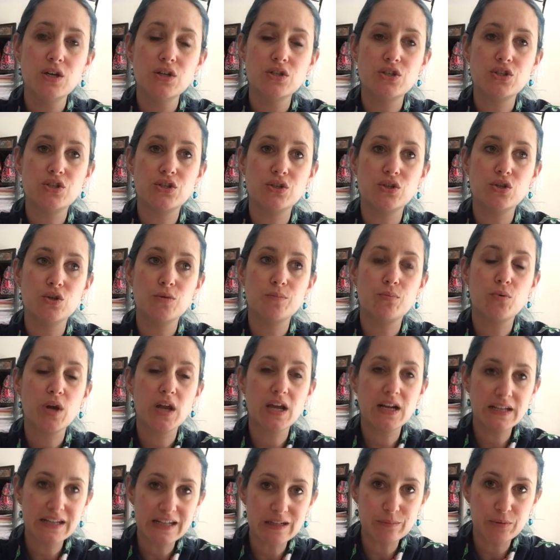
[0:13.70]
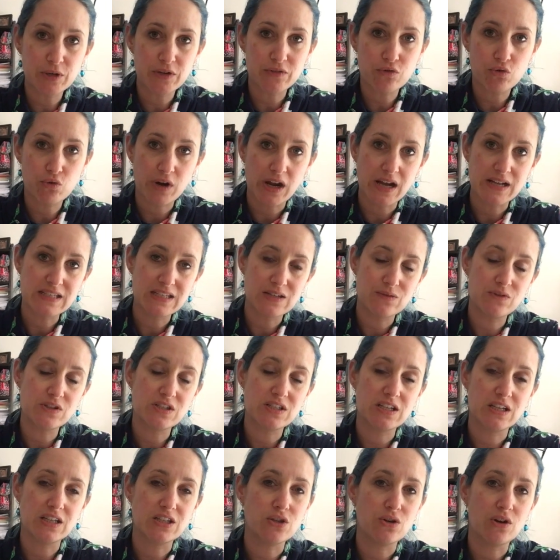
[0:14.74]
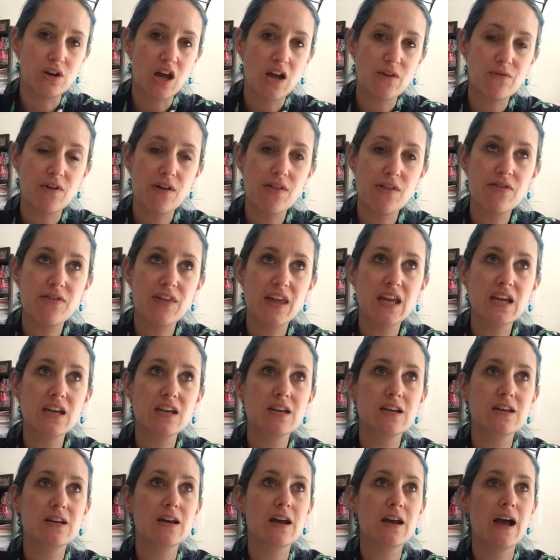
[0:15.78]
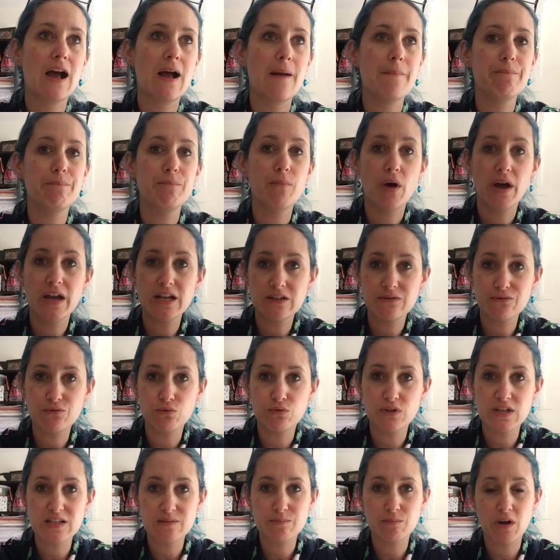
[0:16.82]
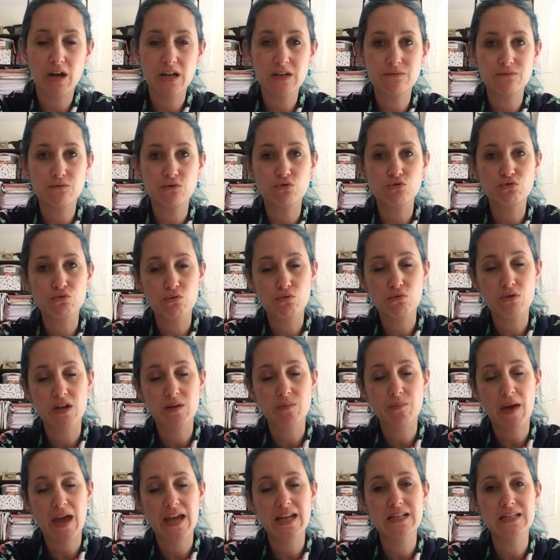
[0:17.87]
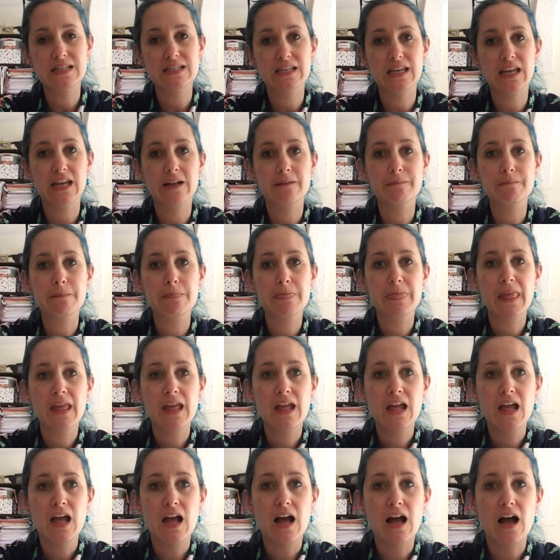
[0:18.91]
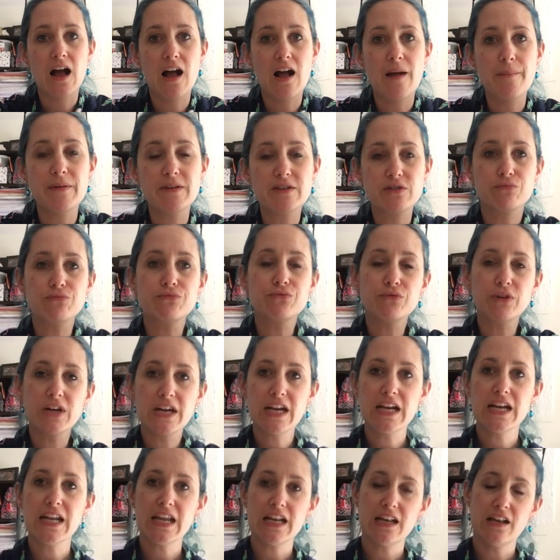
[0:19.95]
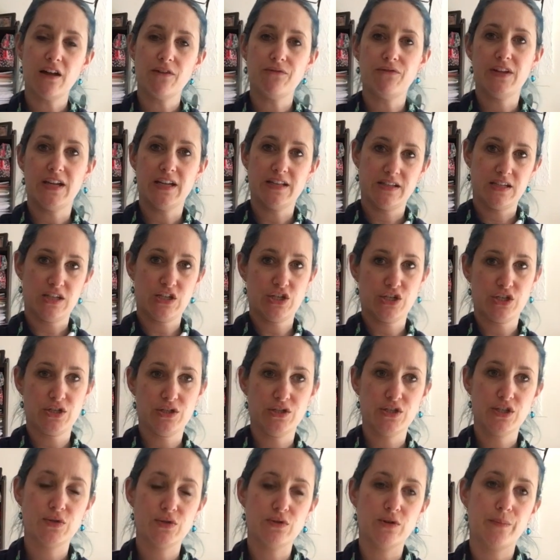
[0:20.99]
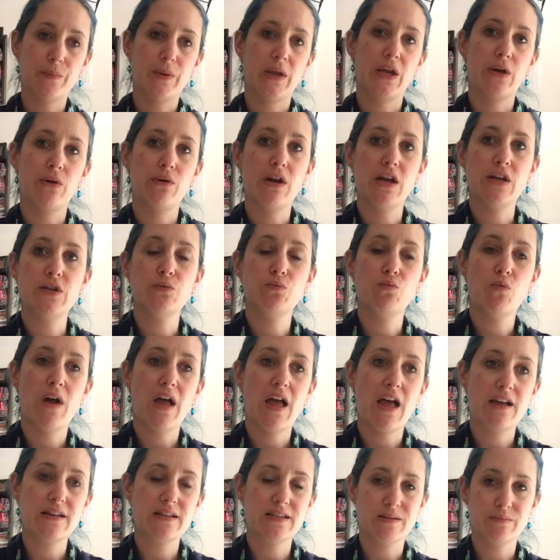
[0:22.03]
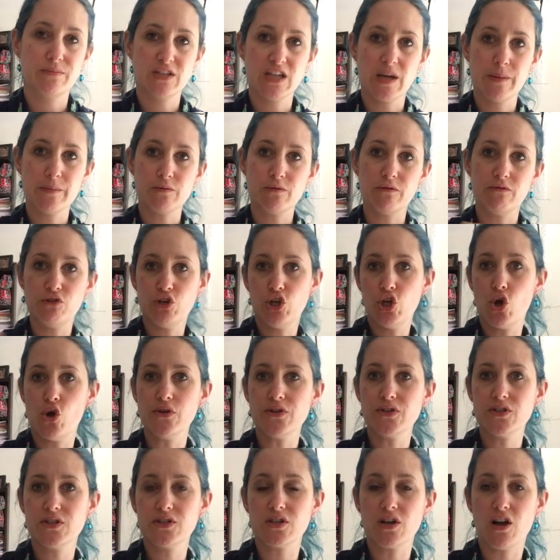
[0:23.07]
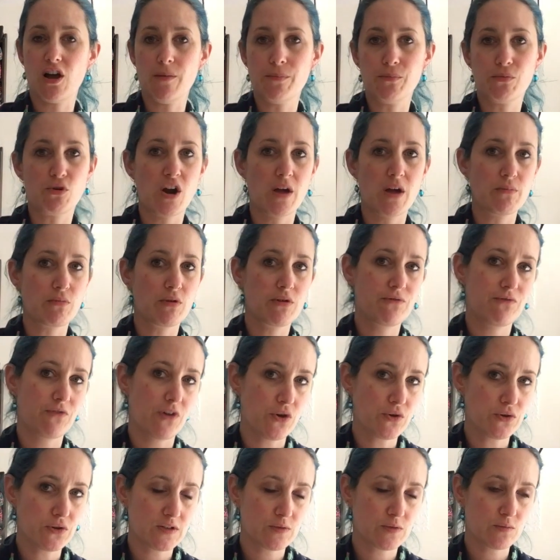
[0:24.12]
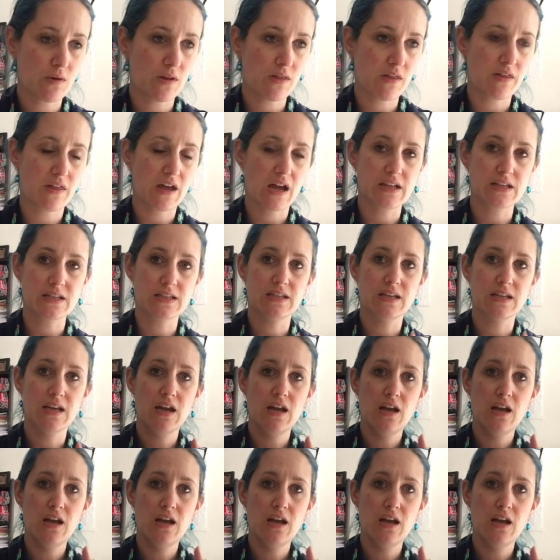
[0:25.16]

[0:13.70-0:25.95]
to bring a little bit of creativity in your life. I think mindful drawing, painting is a really lovely addition to a period where sometimes we've lost our primary focus, whether that's